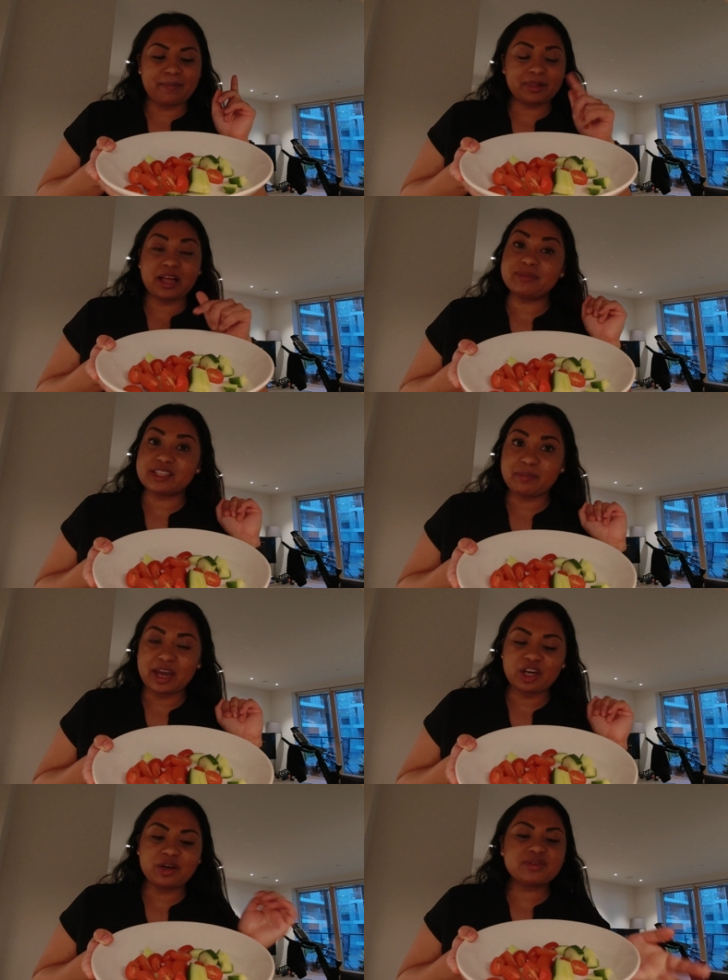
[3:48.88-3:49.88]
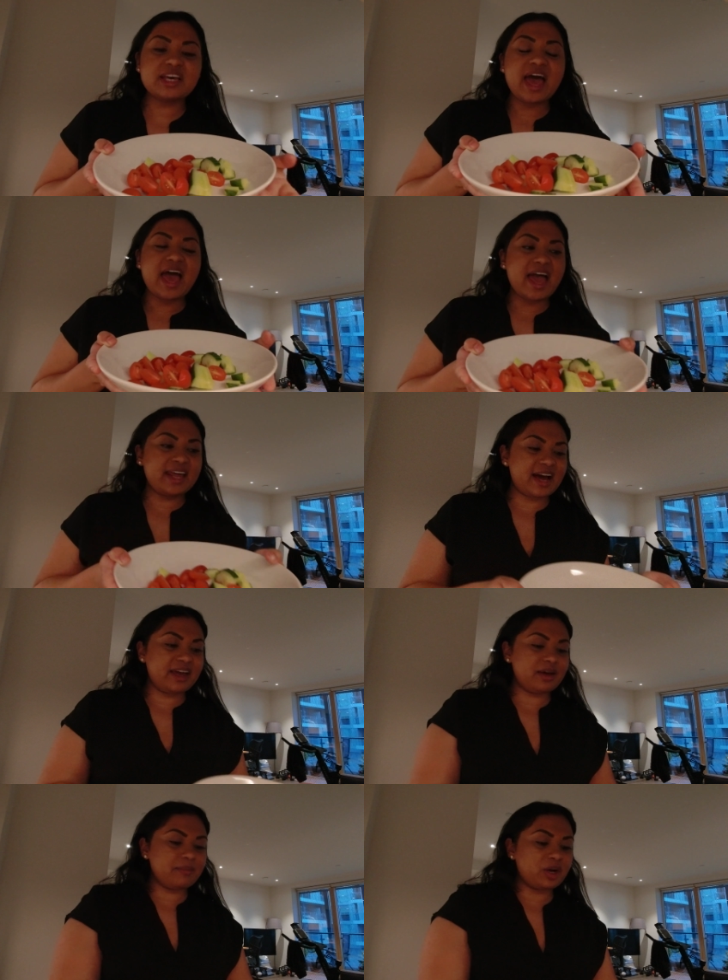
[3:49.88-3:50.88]
plum tomatoes, and
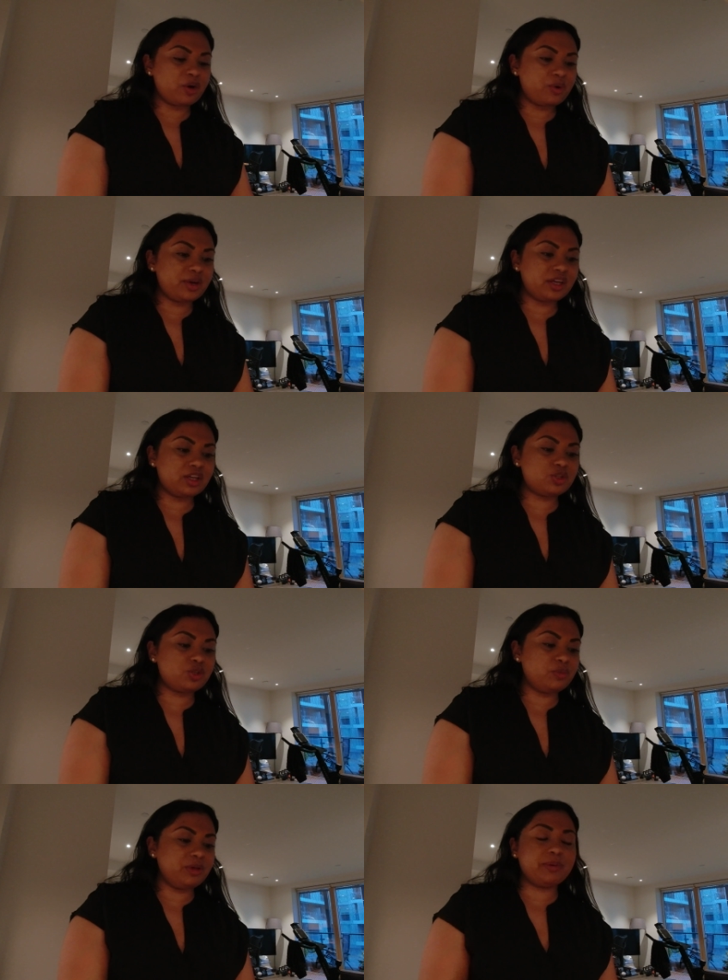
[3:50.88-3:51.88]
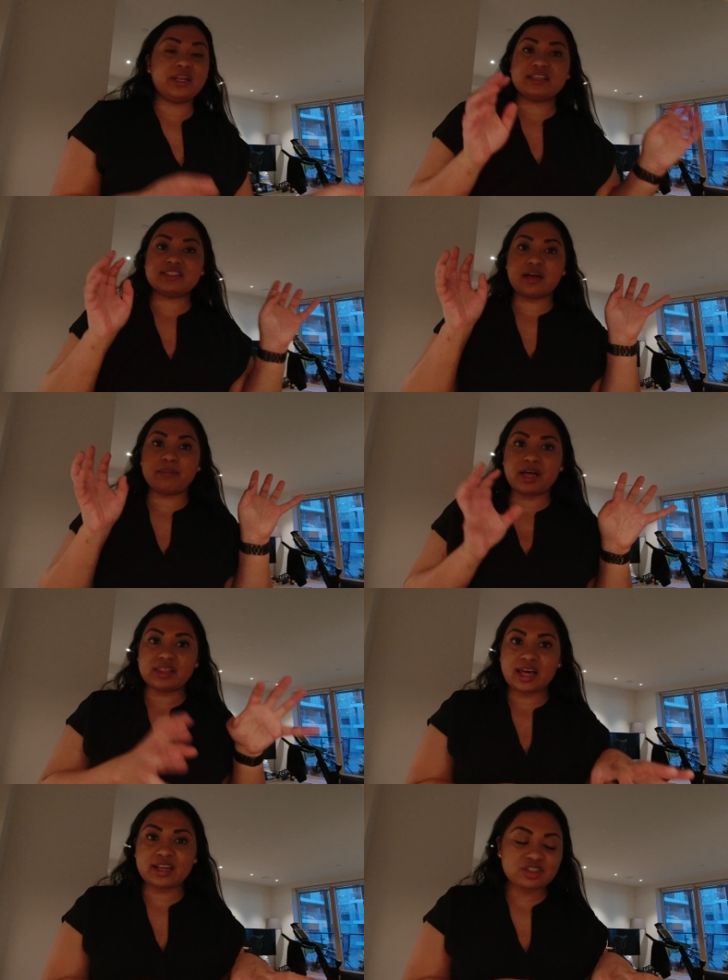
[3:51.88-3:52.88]
I am going to be putting some
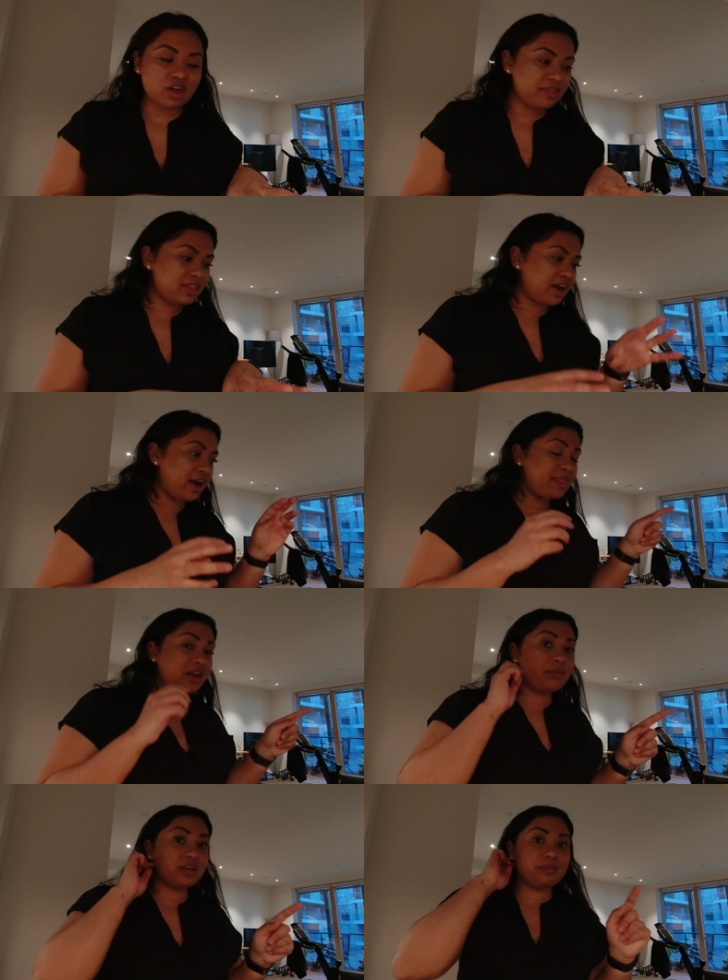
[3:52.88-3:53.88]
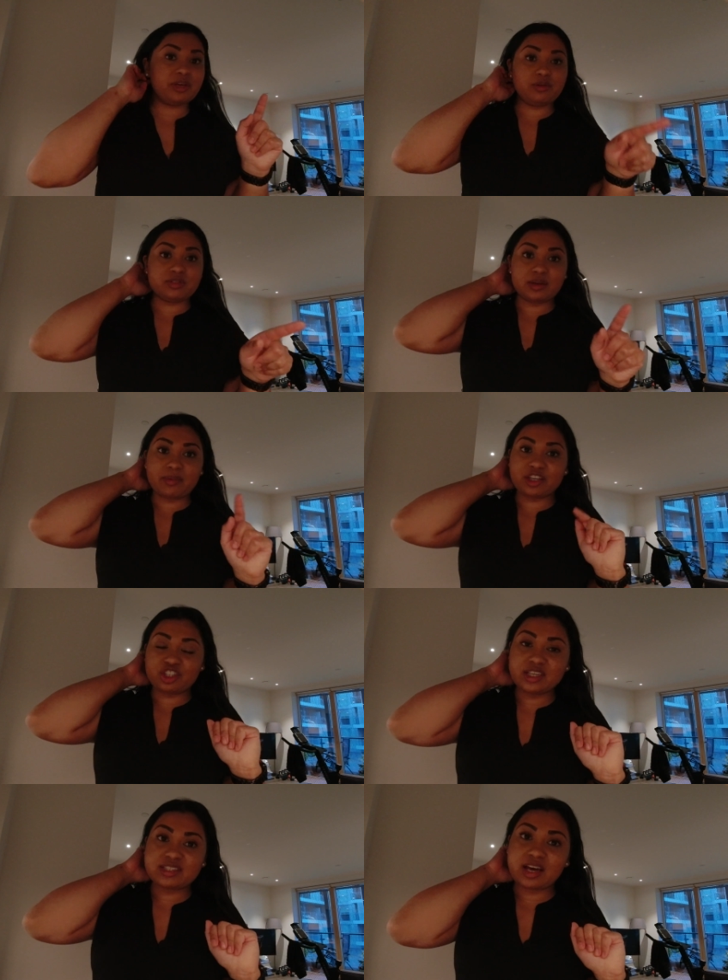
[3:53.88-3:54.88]
lettuce on there, and then I'm going to be using my
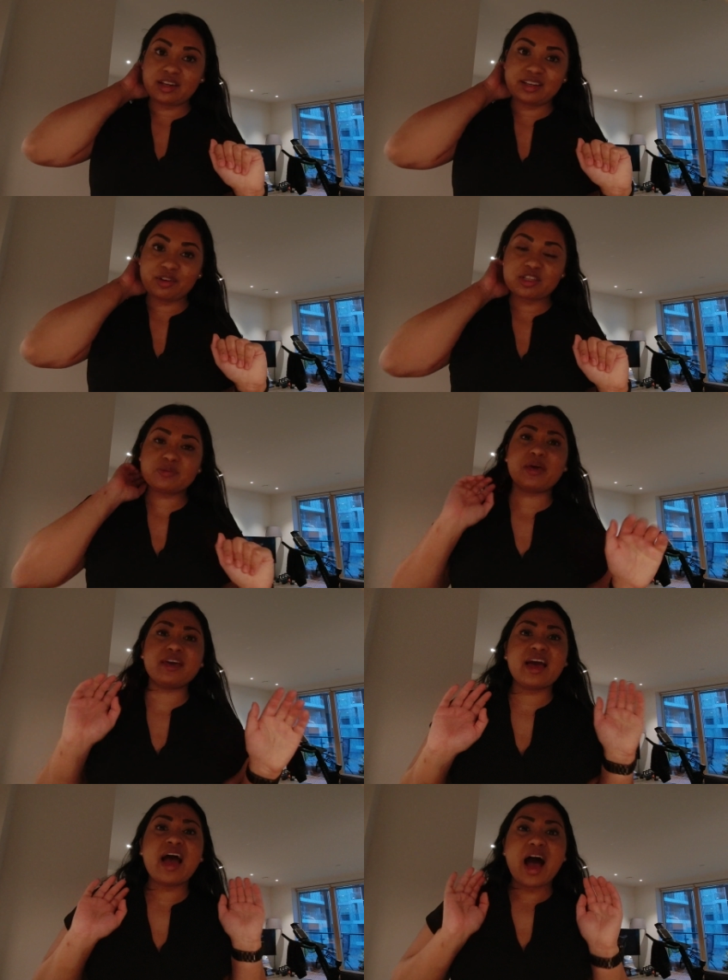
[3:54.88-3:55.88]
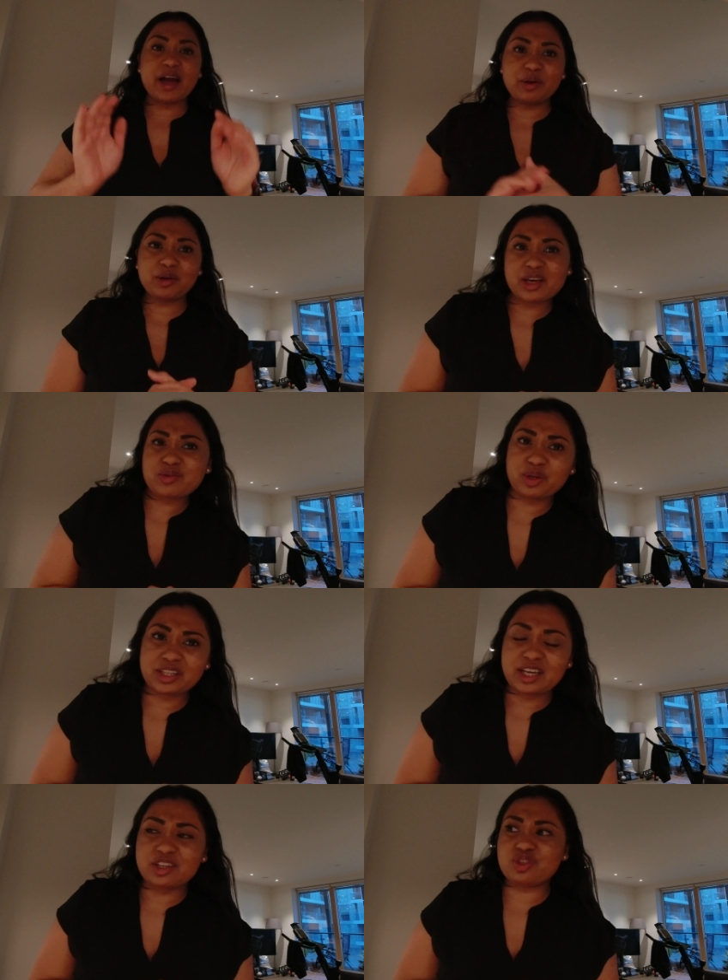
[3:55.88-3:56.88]
cheese and onion crisp bake. I know you guys
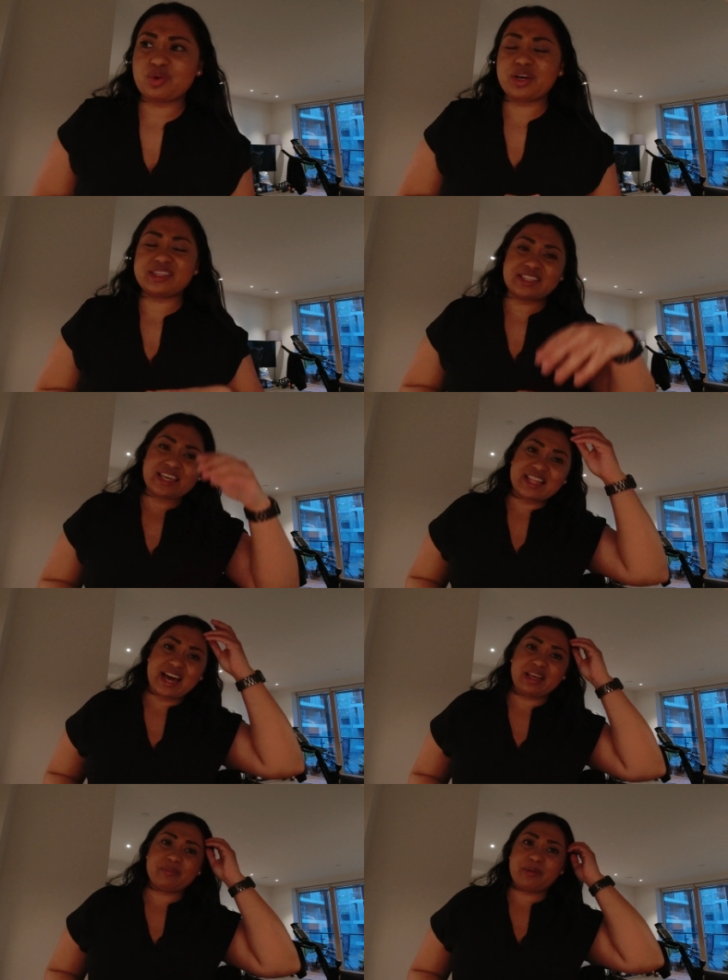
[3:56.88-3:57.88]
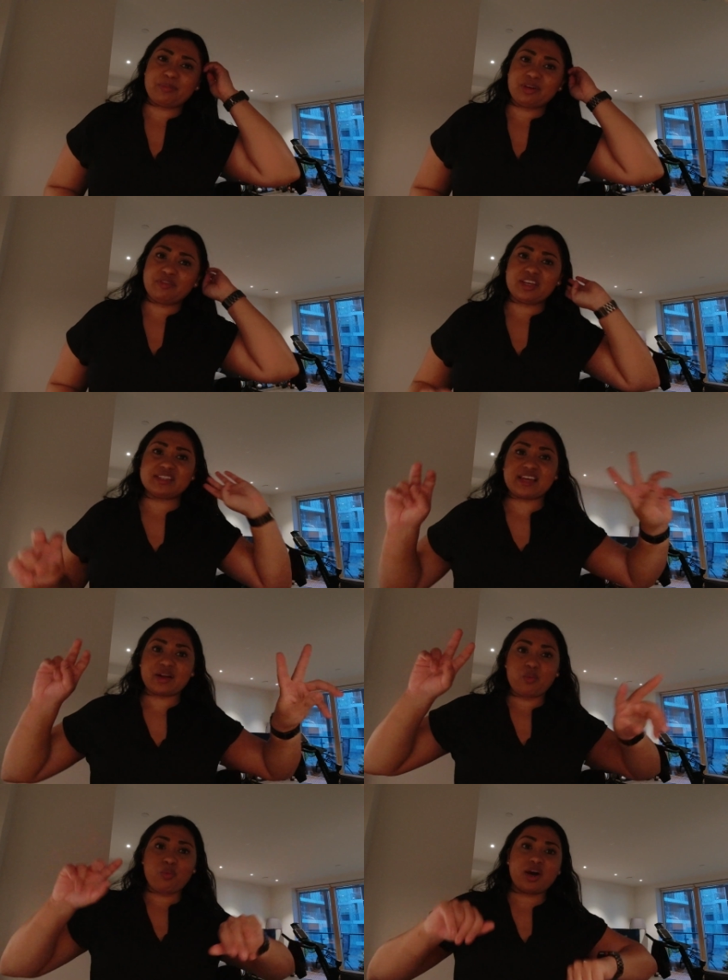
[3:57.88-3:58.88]
really enjoyed seeing that in my previous,
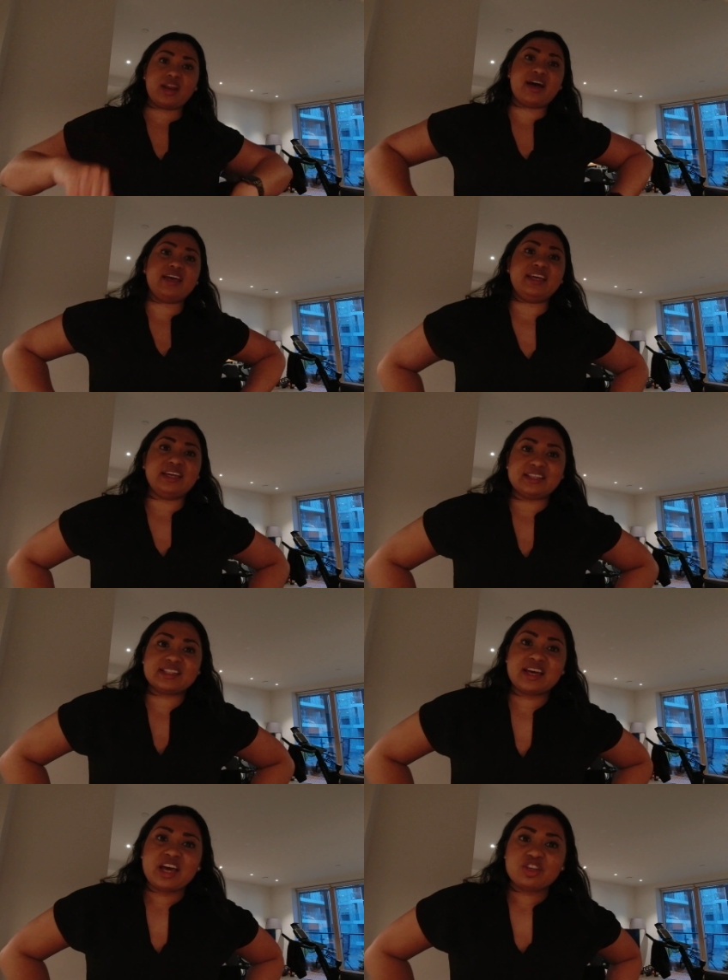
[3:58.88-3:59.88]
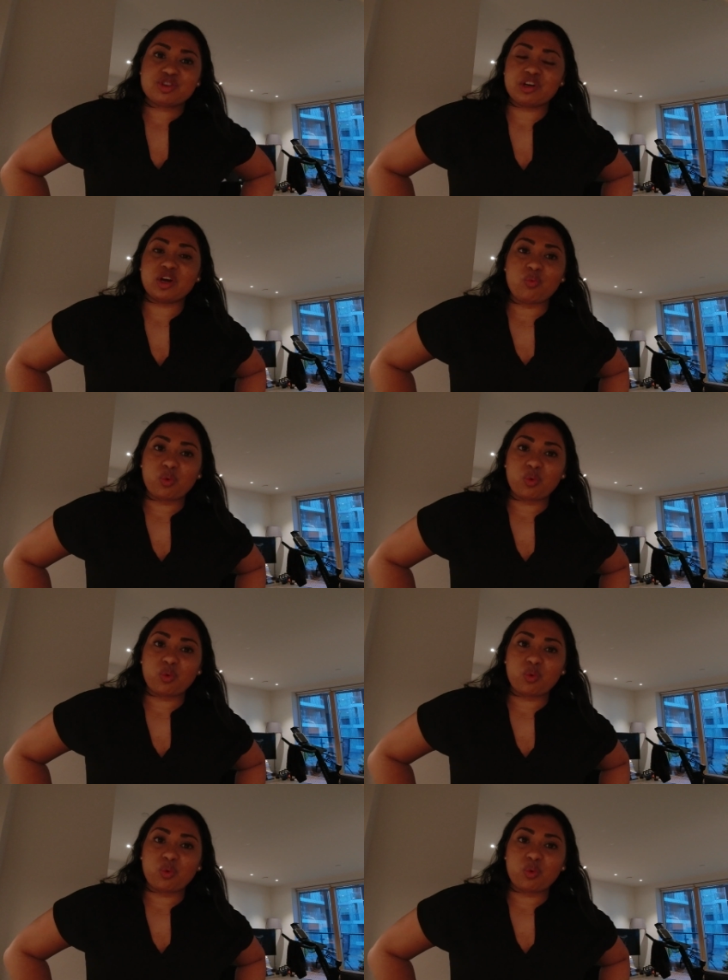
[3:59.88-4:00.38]
like, what I eat during a